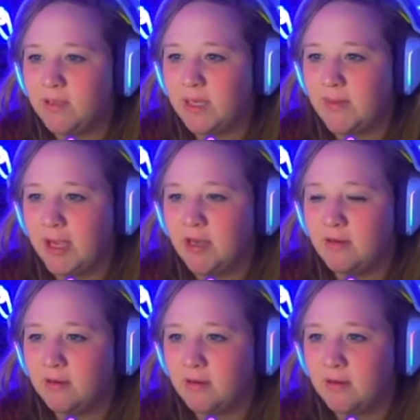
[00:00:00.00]
Come on.
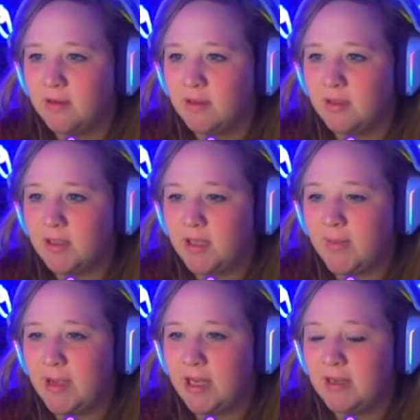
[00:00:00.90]

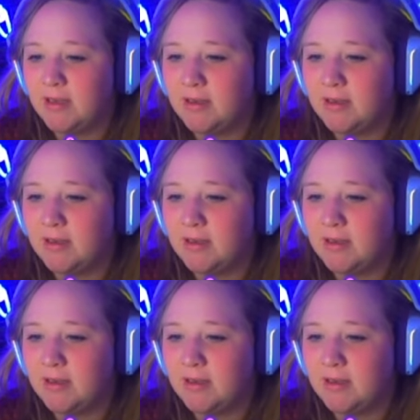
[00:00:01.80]
Come on.